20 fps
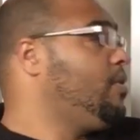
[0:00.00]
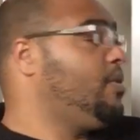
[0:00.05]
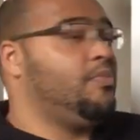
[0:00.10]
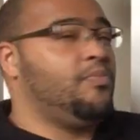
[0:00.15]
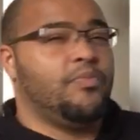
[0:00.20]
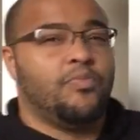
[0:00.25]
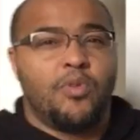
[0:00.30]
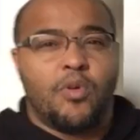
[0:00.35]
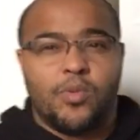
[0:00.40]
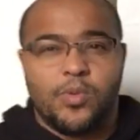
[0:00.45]
you
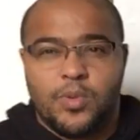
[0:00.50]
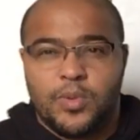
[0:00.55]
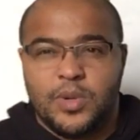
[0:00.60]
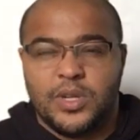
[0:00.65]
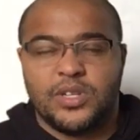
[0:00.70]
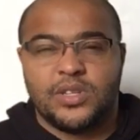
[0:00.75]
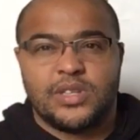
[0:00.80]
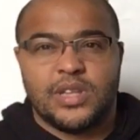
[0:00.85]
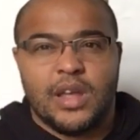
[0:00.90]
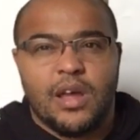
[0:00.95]
probably
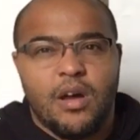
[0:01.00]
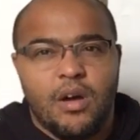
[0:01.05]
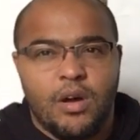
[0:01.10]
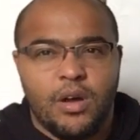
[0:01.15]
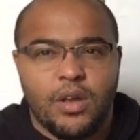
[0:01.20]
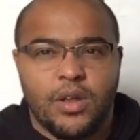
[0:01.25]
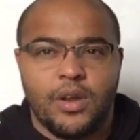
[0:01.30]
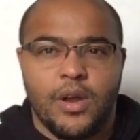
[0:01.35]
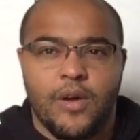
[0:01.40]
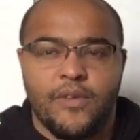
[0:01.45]
just think, oh,
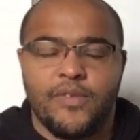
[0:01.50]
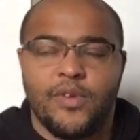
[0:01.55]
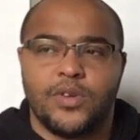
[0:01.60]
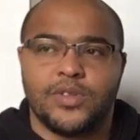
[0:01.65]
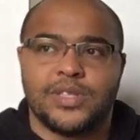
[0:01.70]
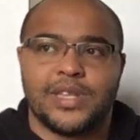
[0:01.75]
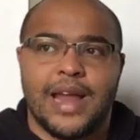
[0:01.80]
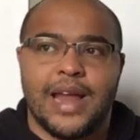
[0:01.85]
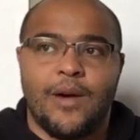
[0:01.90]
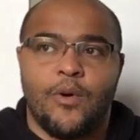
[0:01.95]
you know, I've
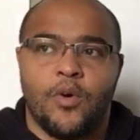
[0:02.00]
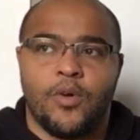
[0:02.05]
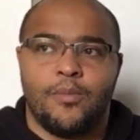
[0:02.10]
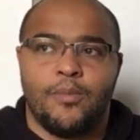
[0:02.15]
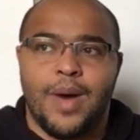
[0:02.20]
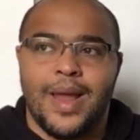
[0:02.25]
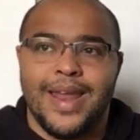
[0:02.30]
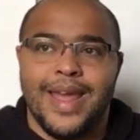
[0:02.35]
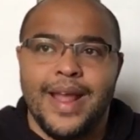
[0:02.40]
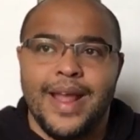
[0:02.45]
lost out on
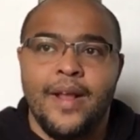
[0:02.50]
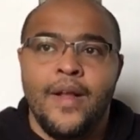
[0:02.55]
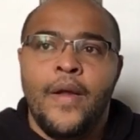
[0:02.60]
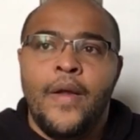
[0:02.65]
money.